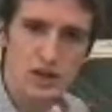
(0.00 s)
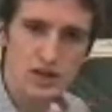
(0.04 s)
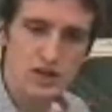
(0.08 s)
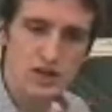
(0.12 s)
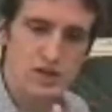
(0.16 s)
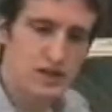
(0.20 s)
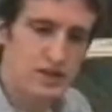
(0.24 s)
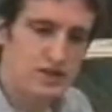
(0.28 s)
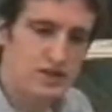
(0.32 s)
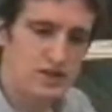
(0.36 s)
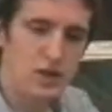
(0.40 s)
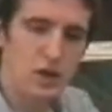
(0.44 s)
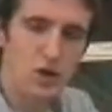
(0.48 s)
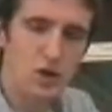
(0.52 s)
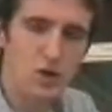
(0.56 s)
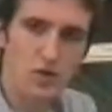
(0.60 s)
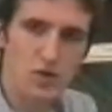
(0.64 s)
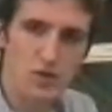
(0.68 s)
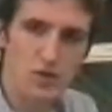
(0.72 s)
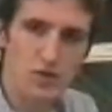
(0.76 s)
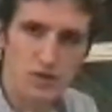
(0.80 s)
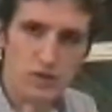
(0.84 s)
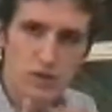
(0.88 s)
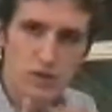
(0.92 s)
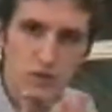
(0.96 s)
like so with the
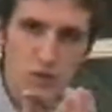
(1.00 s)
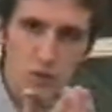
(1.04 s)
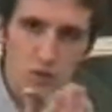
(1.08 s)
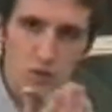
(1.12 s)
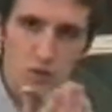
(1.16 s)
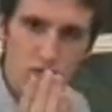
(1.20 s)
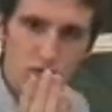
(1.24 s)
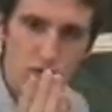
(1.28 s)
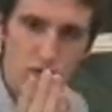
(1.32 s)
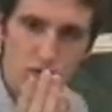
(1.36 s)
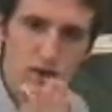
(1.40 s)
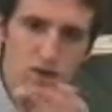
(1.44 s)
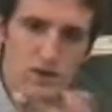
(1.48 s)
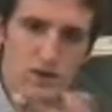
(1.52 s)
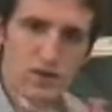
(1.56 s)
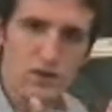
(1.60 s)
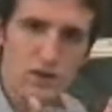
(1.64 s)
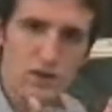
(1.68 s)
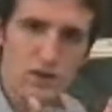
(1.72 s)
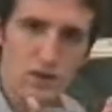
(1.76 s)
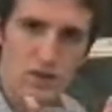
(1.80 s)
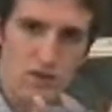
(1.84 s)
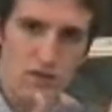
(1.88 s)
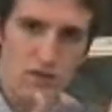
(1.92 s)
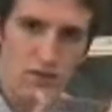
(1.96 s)
4 fingers on
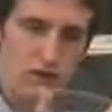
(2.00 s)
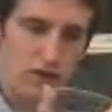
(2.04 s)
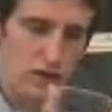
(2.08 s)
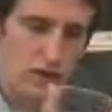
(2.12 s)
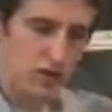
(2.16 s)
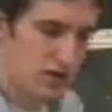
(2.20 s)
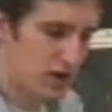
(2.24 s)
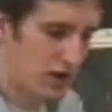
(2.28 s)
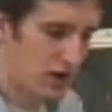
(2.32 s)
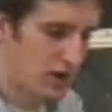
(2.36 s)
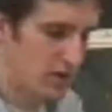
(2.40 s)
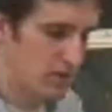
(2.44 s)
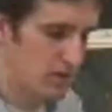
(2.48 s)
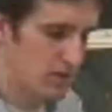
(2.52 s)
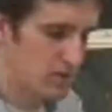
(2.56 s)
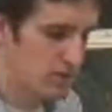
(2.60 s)
the front of the card.